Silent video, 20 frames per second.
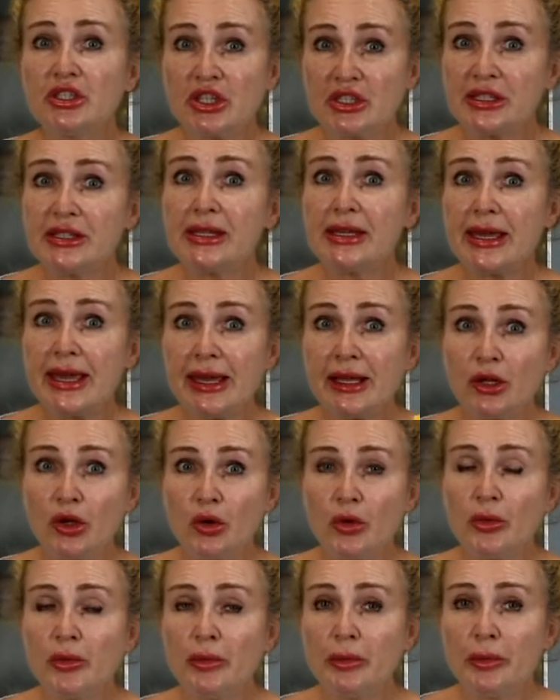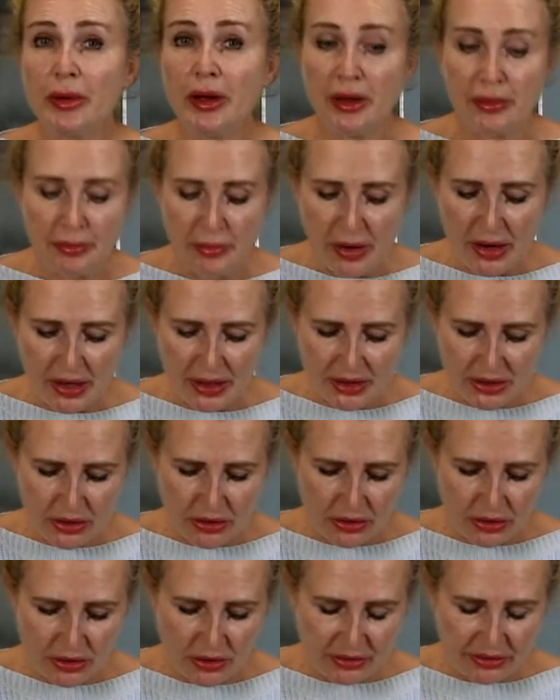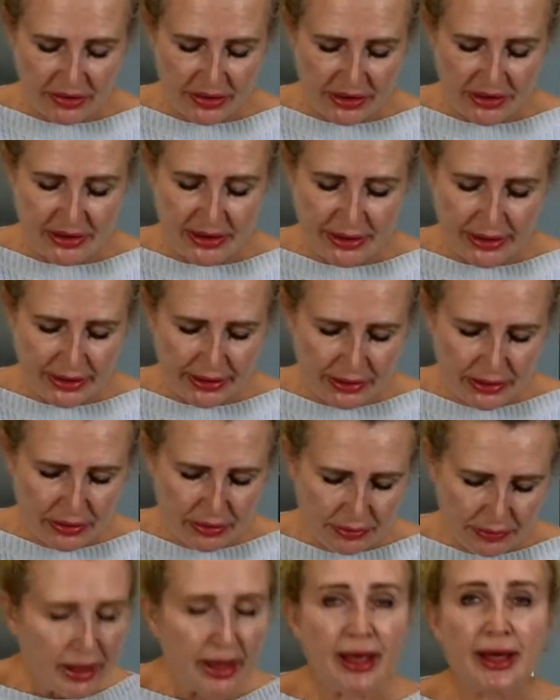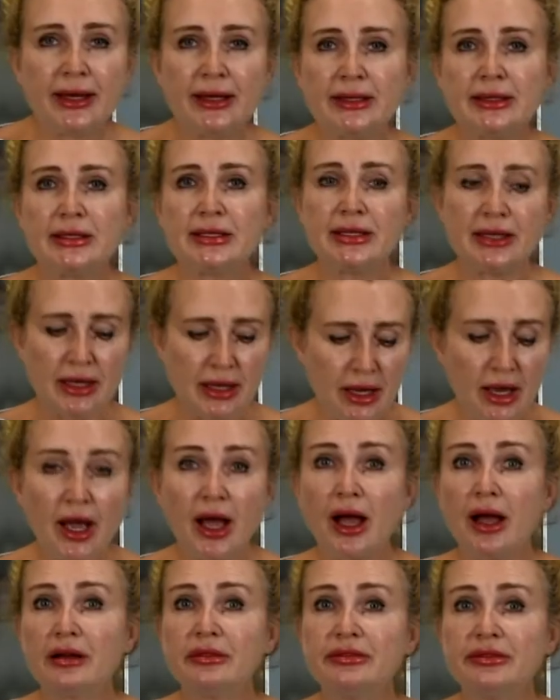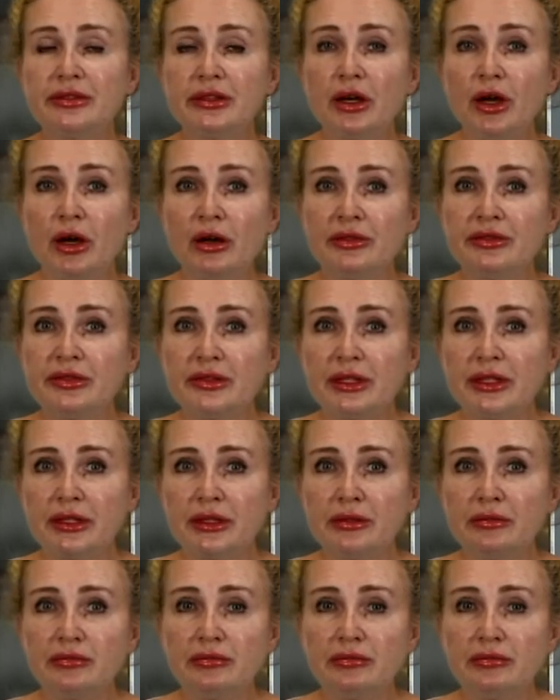Just the yellow part of the skin, and half of the